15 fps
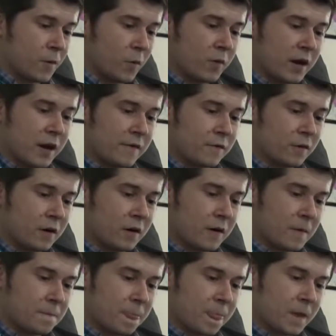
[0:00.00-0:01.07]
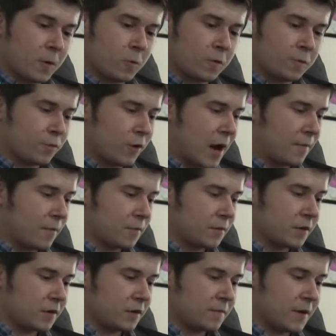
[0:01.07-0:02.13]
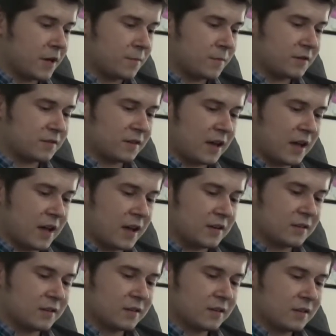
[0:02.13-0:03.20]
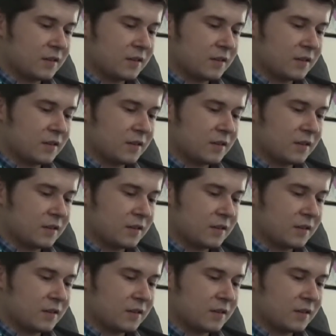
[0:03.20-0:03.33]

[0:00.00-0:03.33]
But whatever, it will probably make me sad.